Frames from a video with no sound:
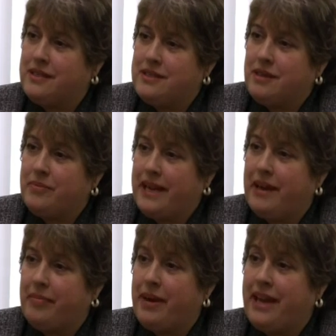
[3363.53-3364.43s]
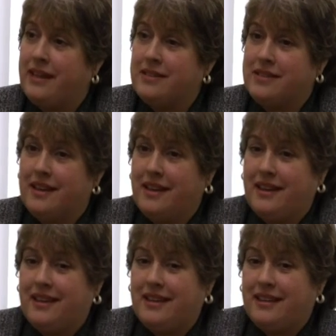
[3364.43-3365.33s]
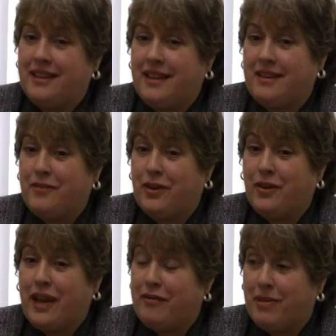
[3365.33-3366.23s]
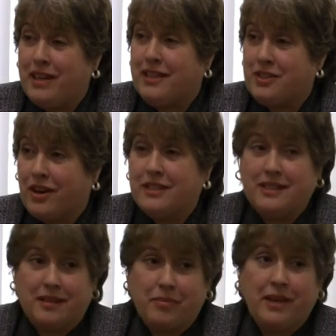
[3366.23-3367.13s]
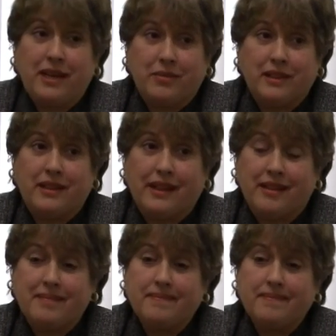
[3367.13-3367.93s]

some campaigns, and if you don't have money, it's hard to compete with that.